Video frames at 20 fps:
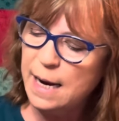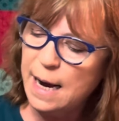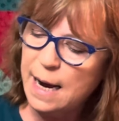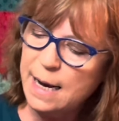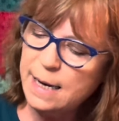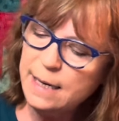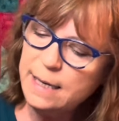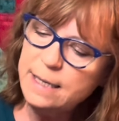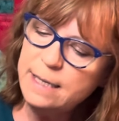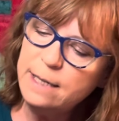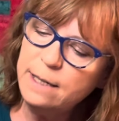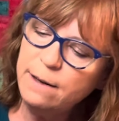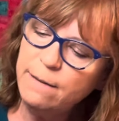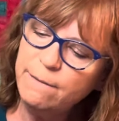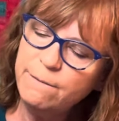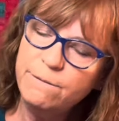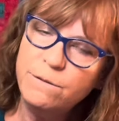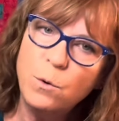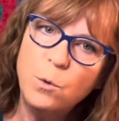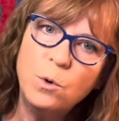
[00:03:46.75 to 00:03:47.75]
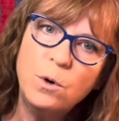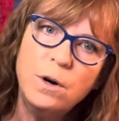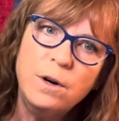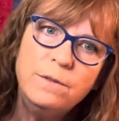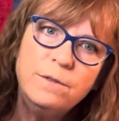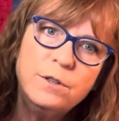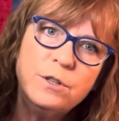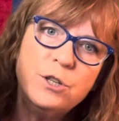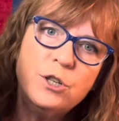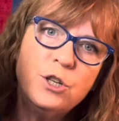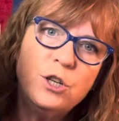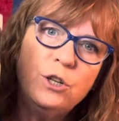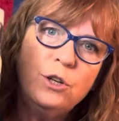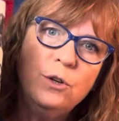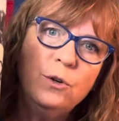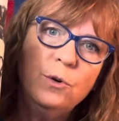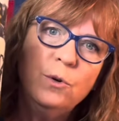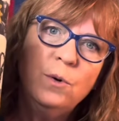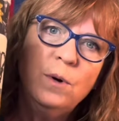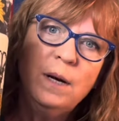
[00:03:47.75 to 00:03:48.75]
and I did it four over
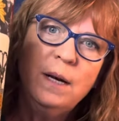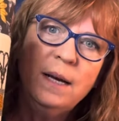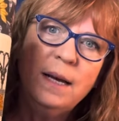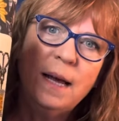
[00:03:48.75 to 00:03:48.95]
two,